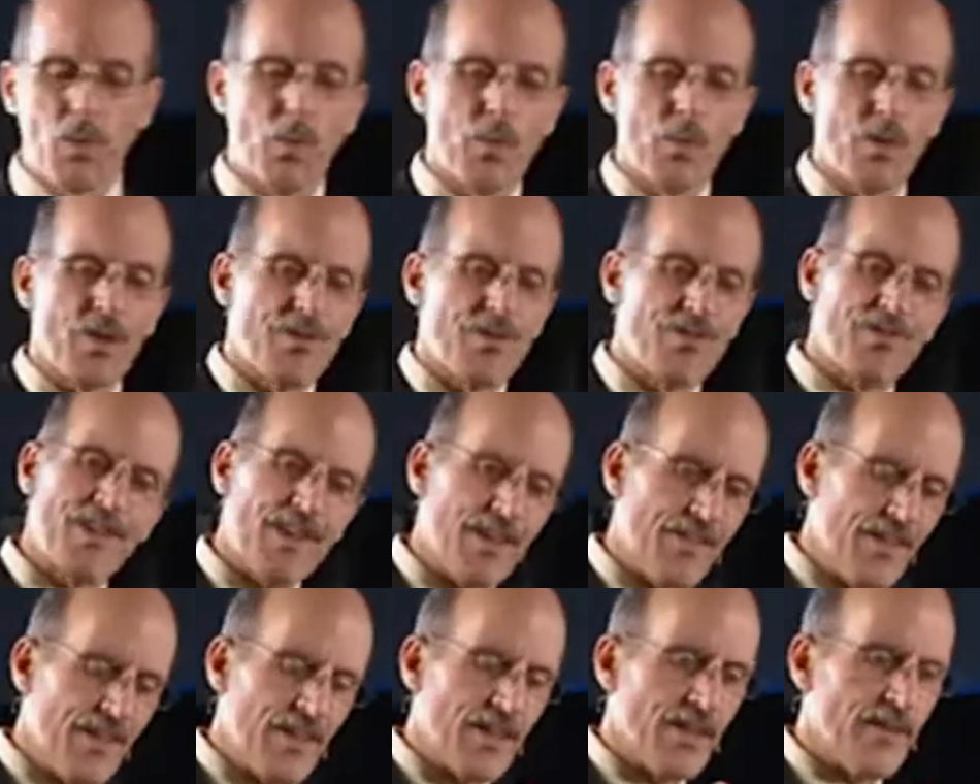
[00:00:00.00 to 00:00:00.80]
was,
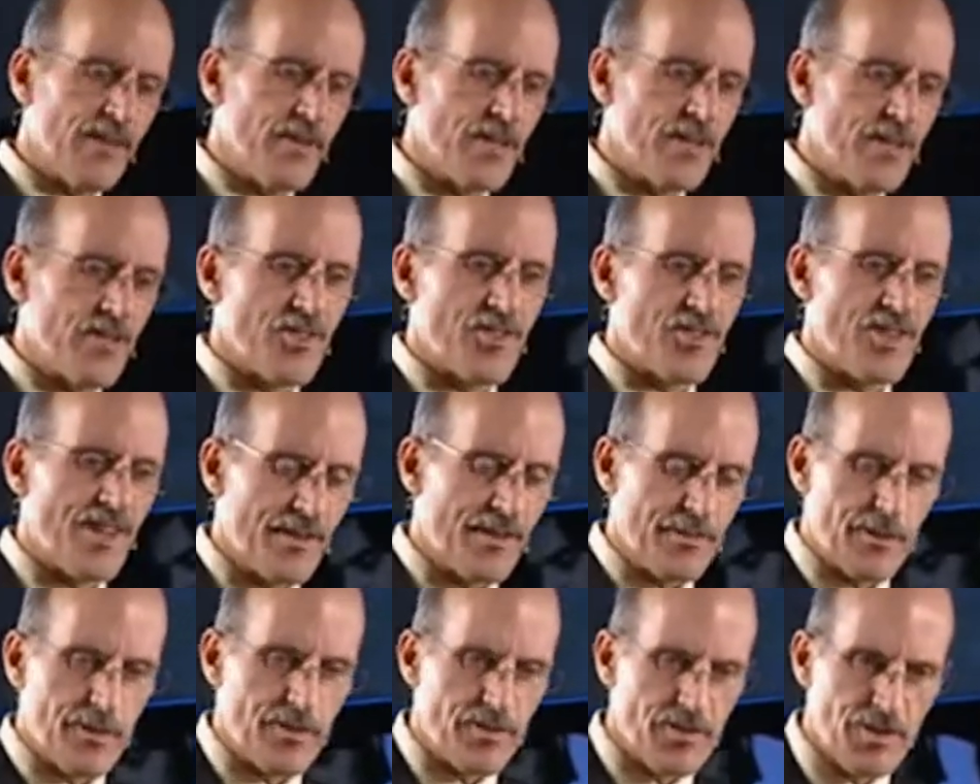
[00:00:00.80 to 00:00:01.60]
I think, living in
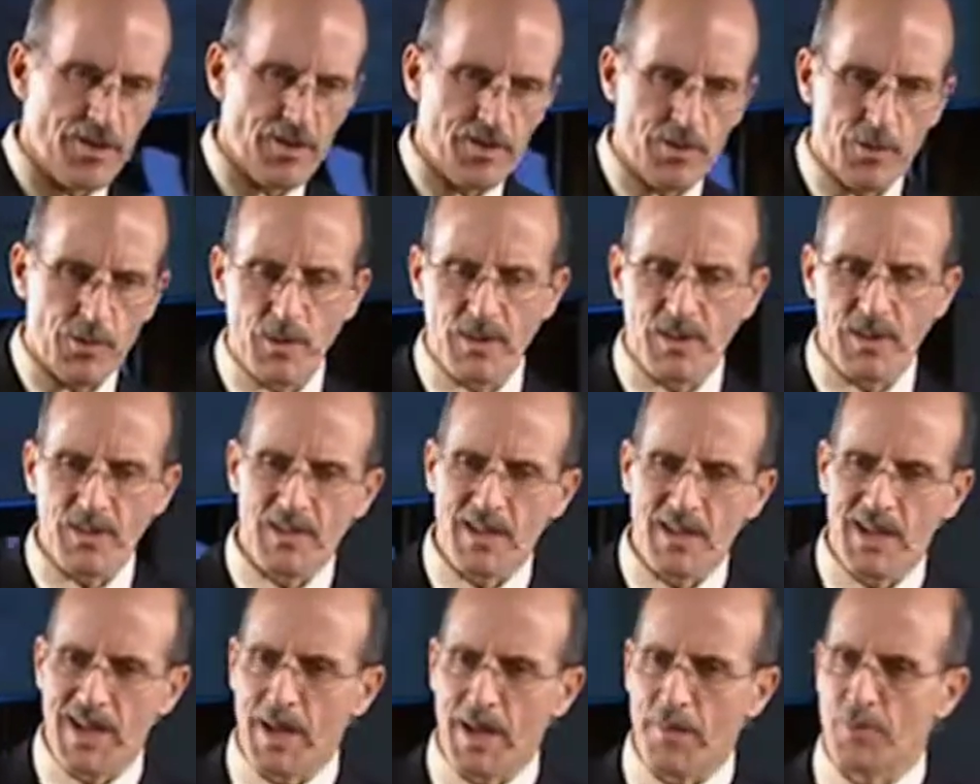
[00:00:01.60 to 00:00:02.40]
San Francisco at the
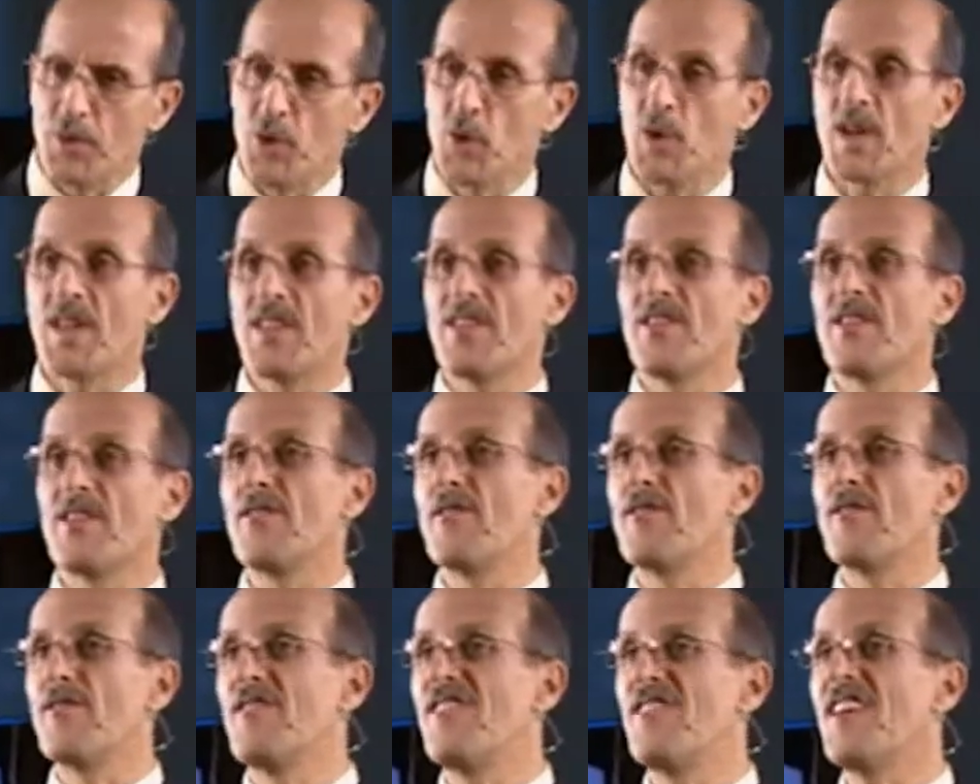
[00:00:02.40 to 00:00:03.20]
time during the
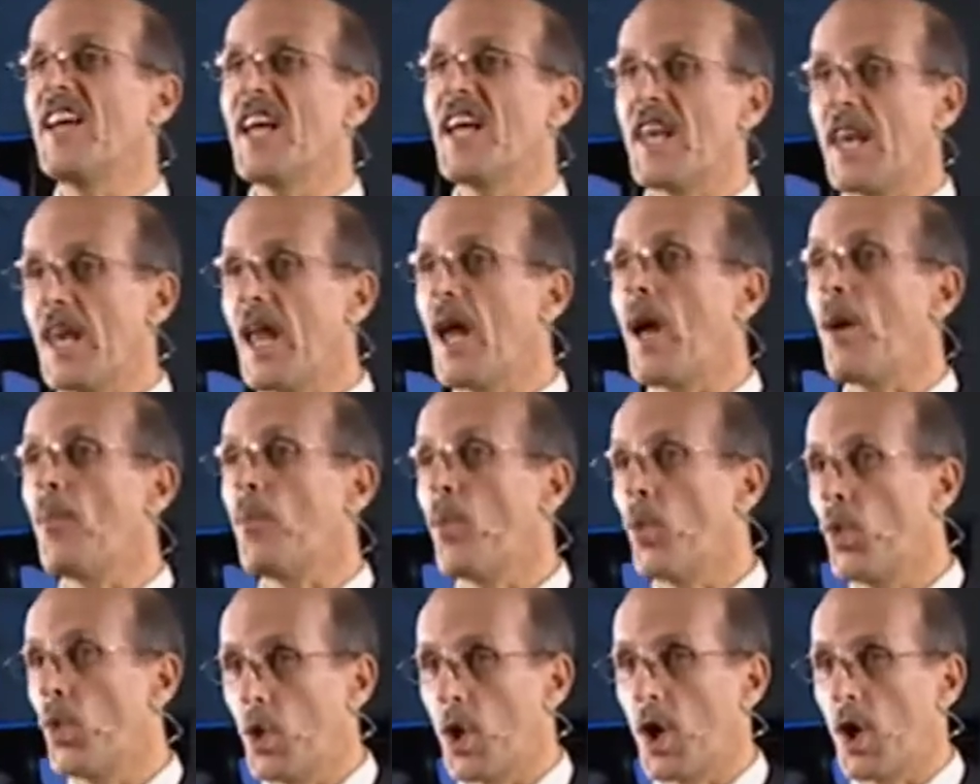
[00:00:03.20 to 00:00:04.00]
Vietnam
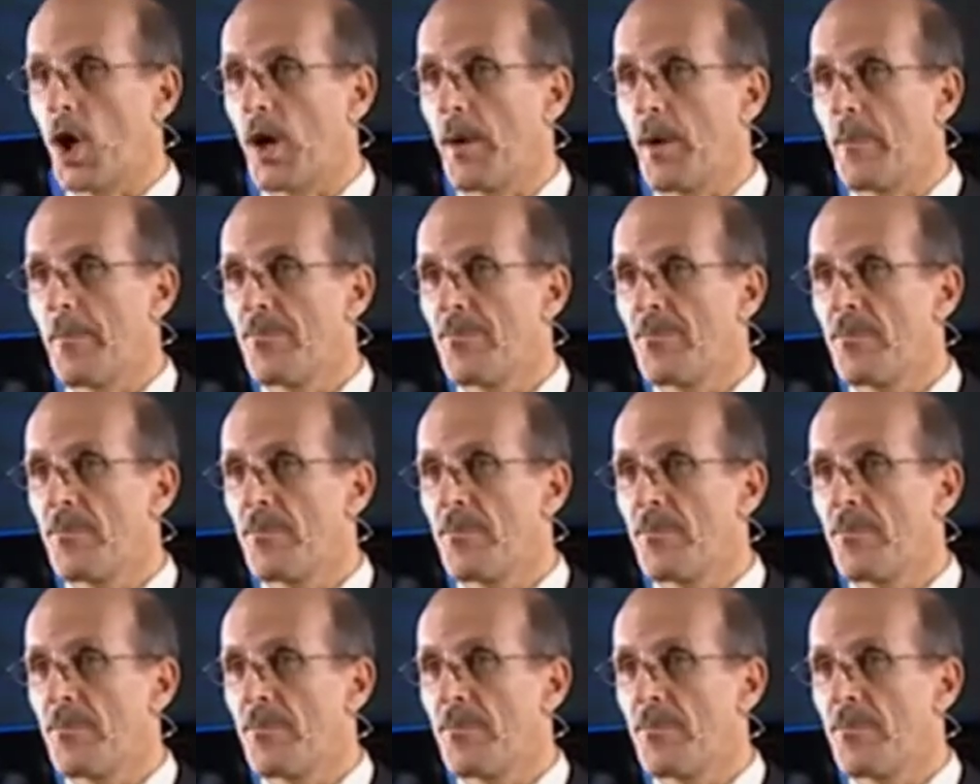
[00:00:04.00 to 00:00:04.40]
War.